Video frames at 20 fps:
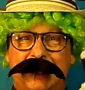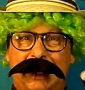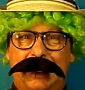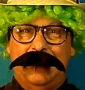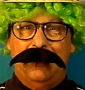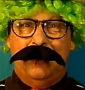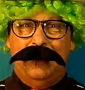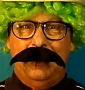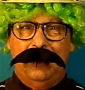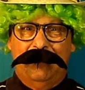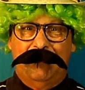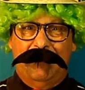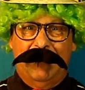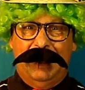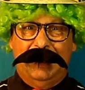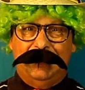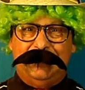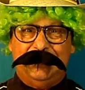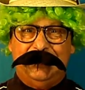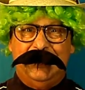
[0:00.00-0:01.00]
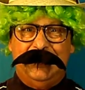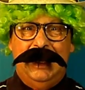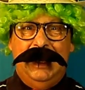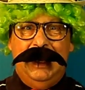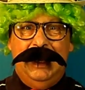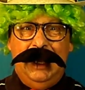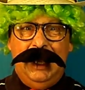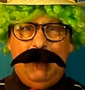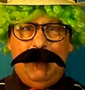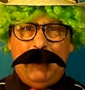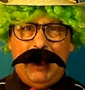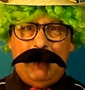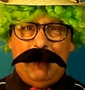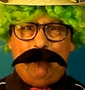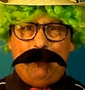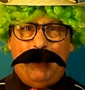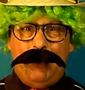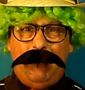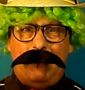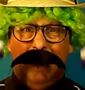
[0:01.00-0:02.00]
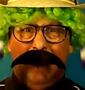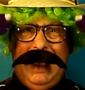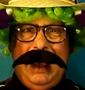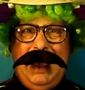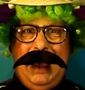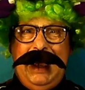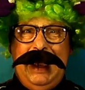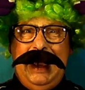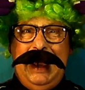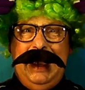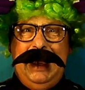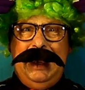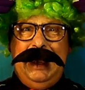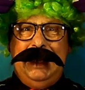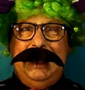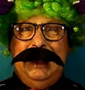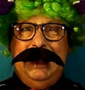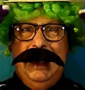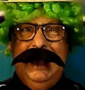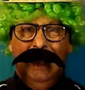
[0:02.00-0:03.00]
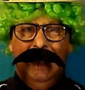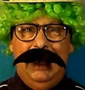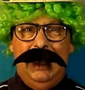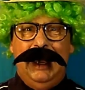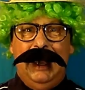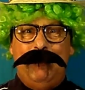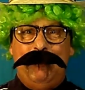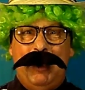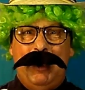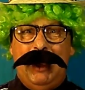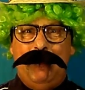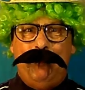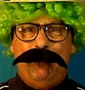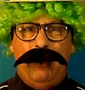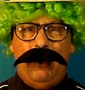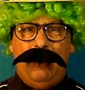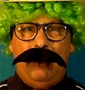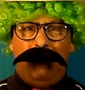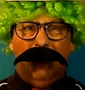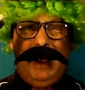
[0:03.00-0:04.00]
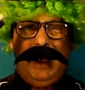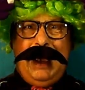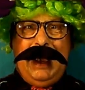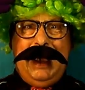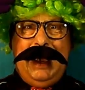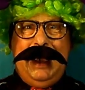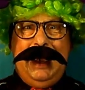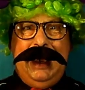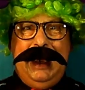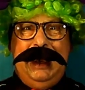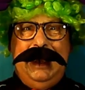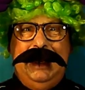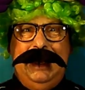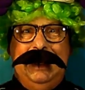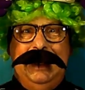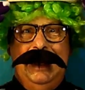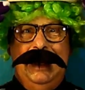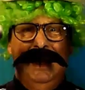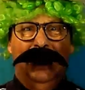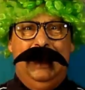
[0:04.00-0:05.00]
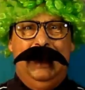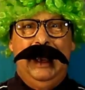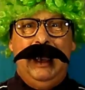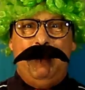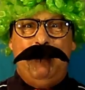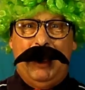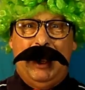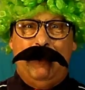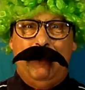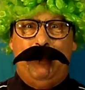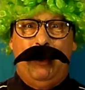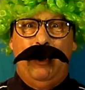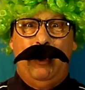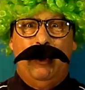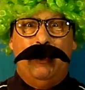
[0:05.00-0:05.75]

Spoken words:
say all of us. Hip hip hooray, hip hip hooray, hip hip